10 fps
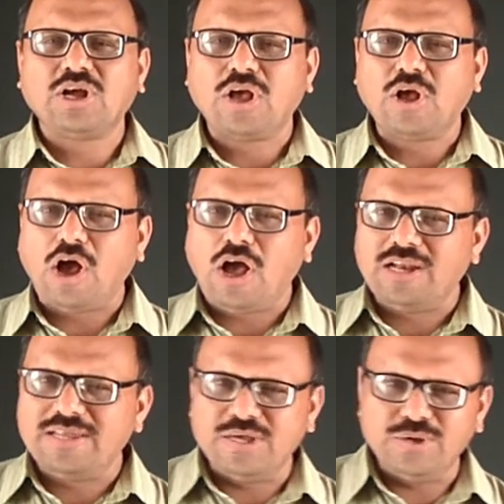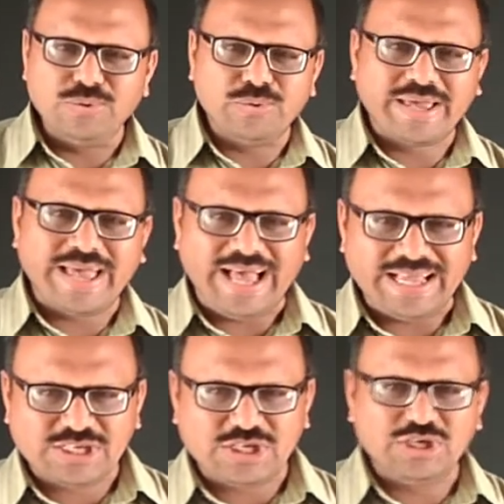call you,
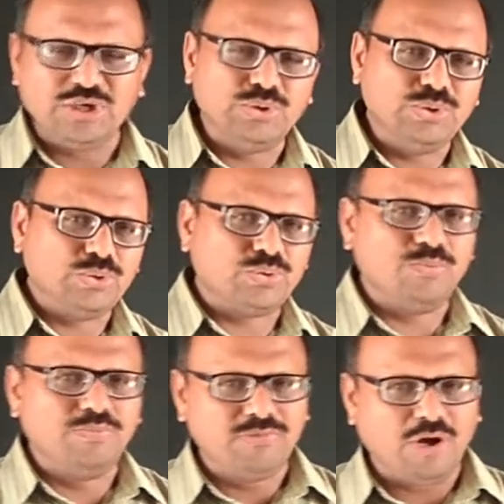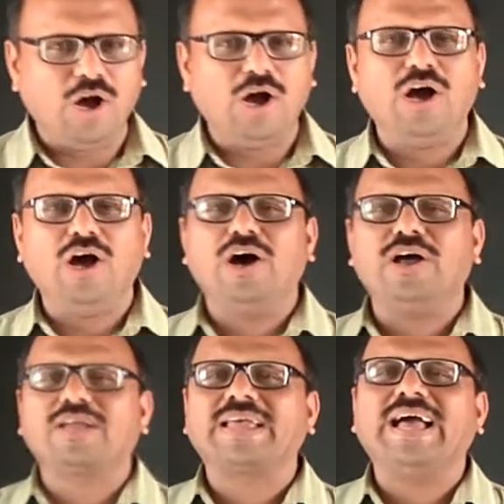catch you,
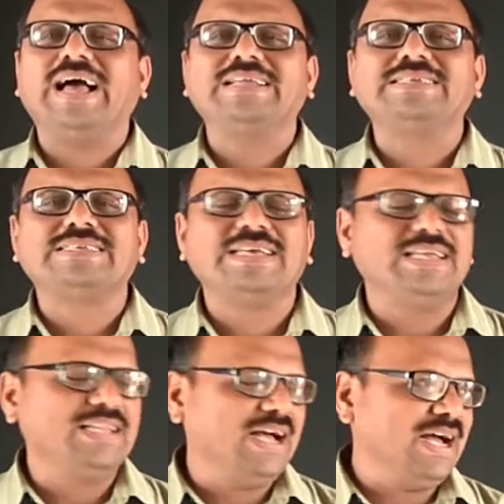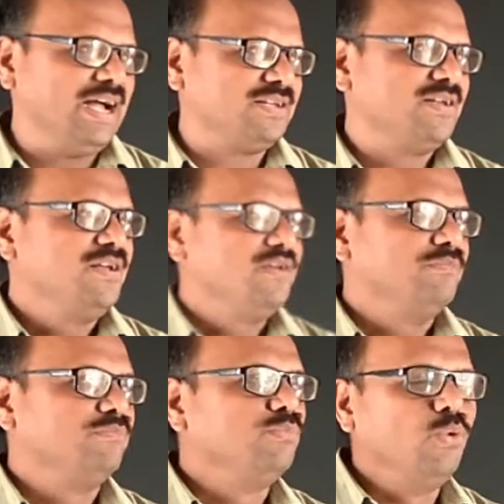or can say that
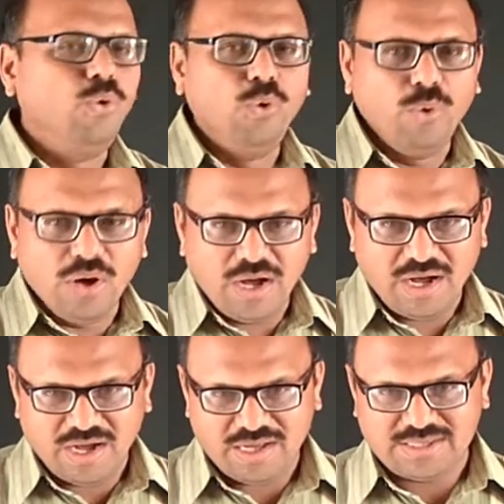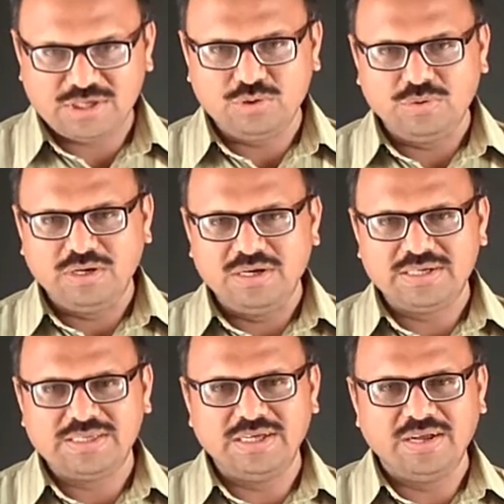move us
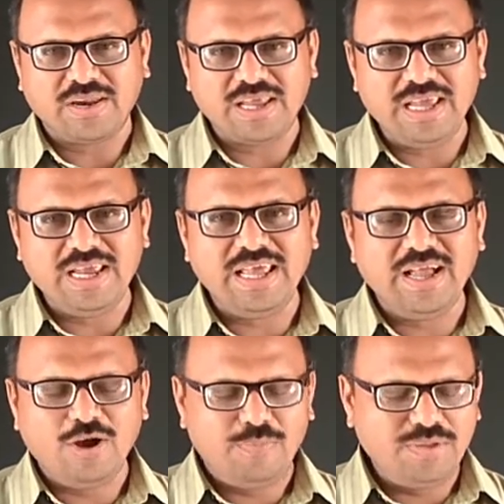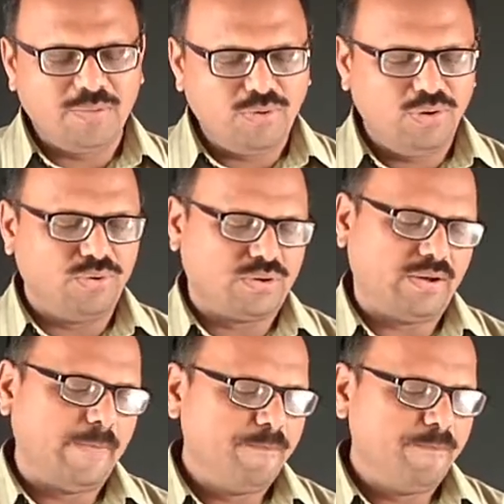towards the reading of the book.